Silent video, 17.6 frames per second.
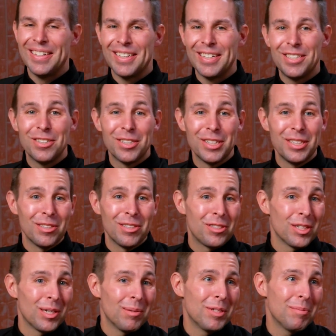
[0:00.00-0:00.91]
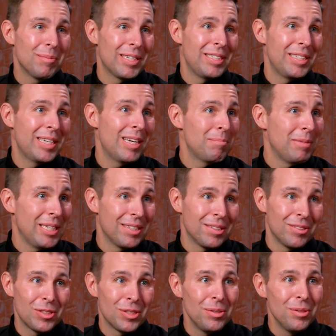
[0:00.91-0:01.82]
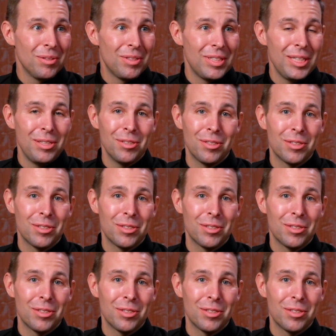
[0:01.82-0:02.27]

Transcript: During the summer, my dad being a school teacher,